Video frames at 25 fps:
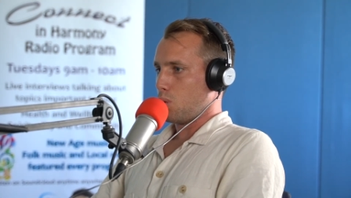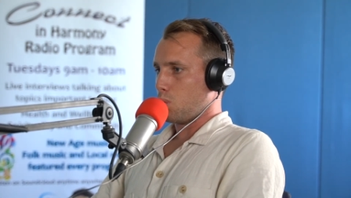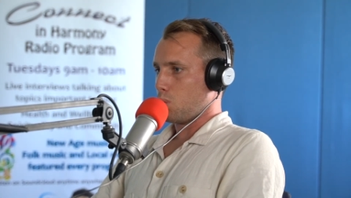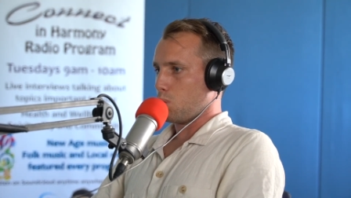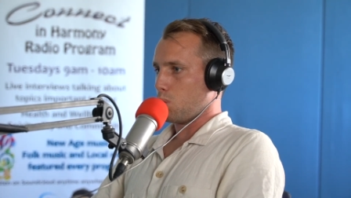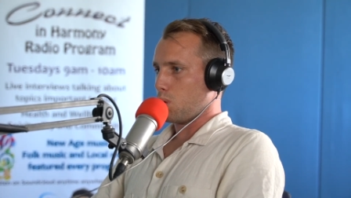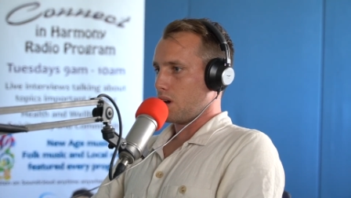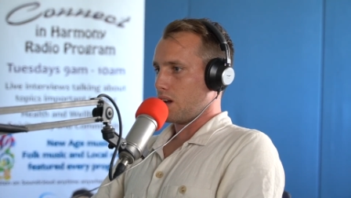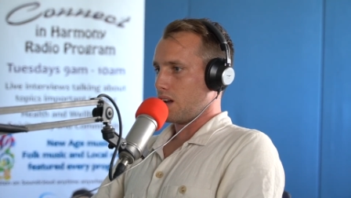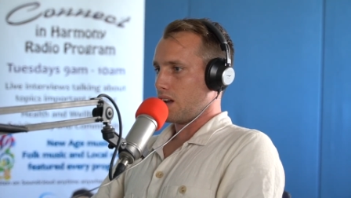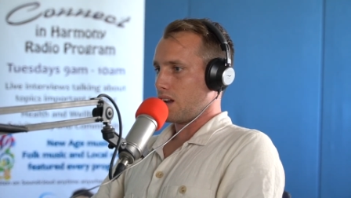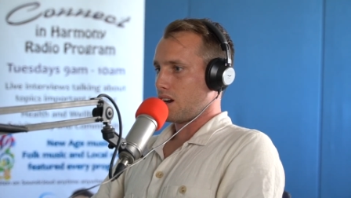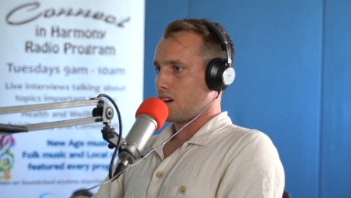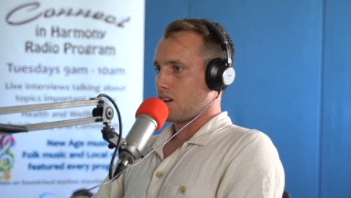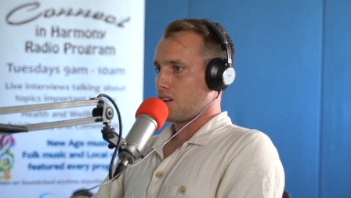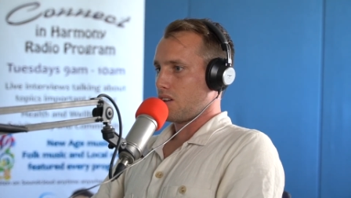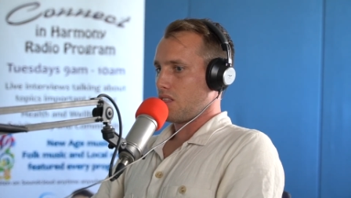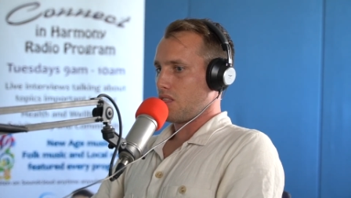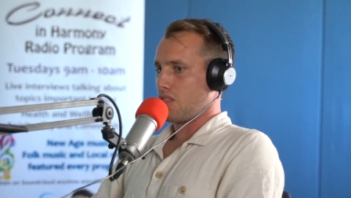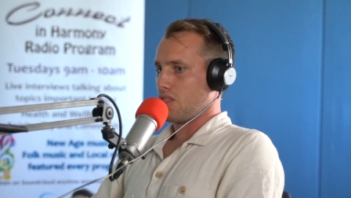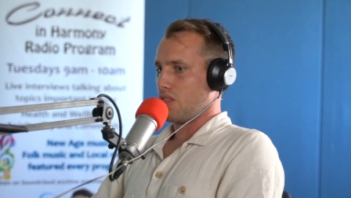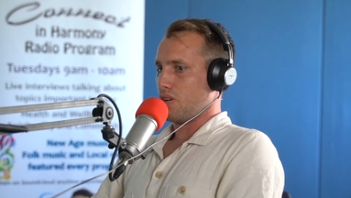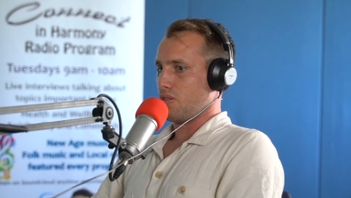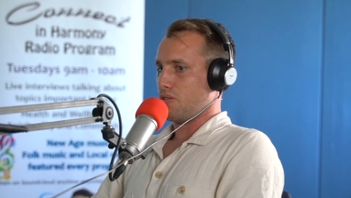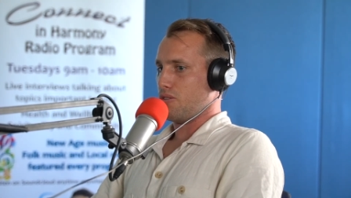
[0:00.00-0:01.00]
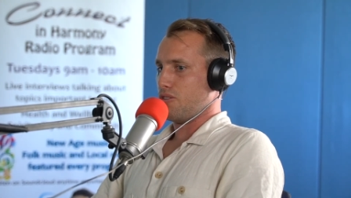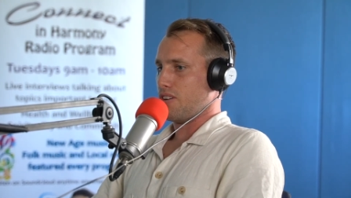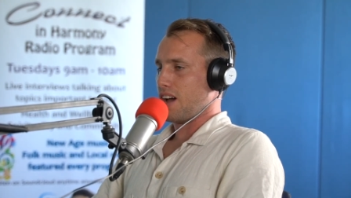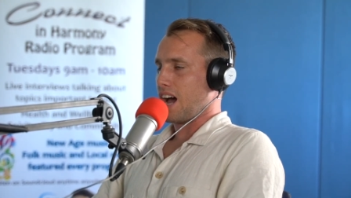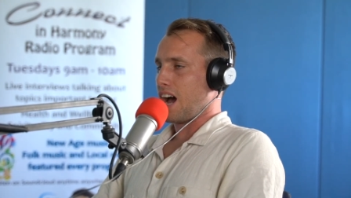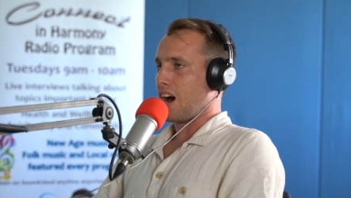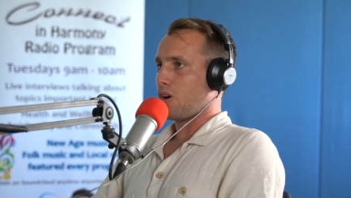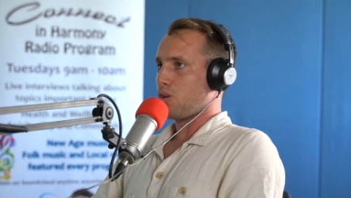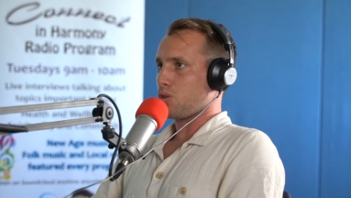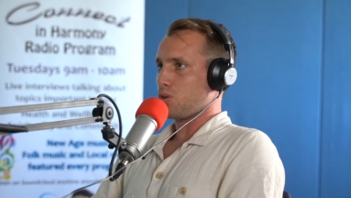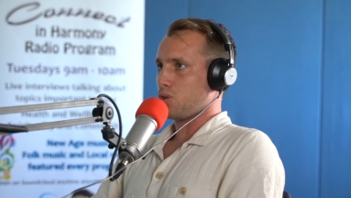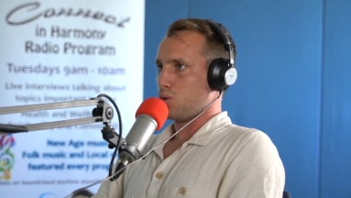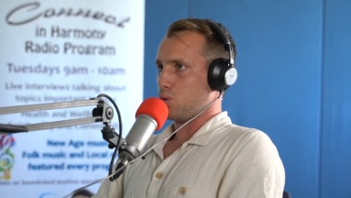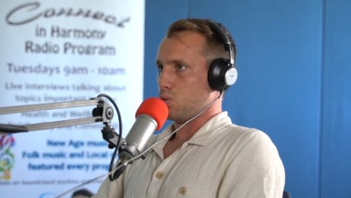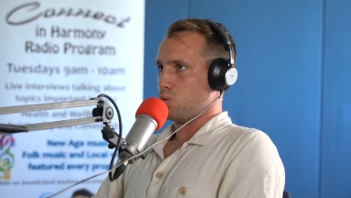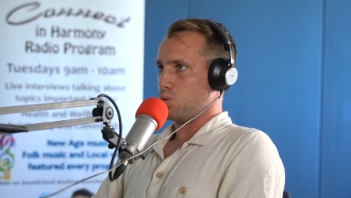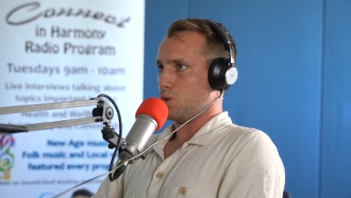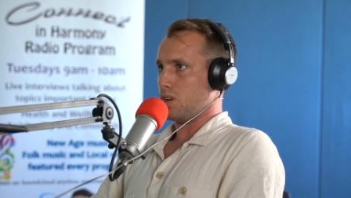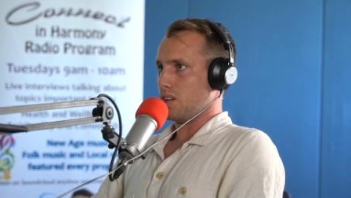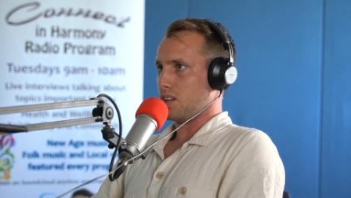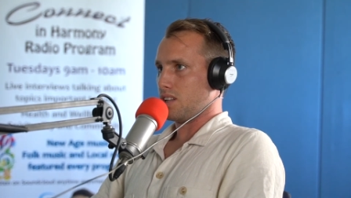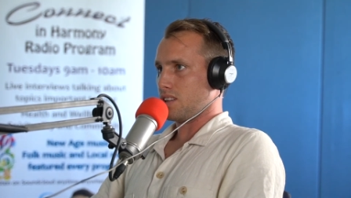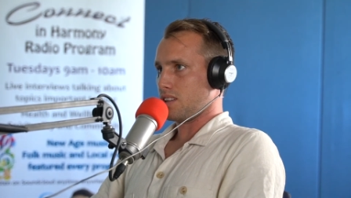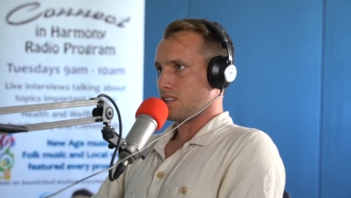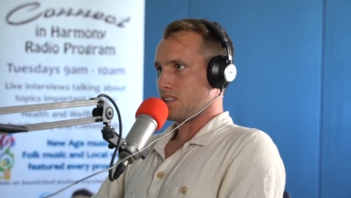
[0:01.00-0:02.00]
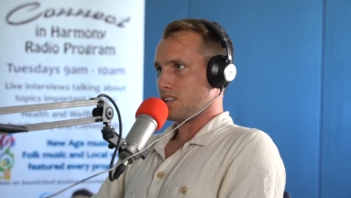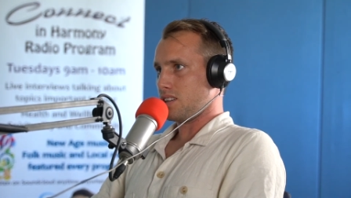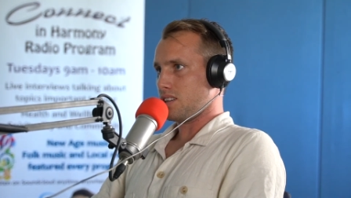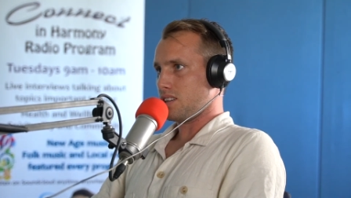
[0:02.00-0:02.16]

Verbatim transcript: where the value really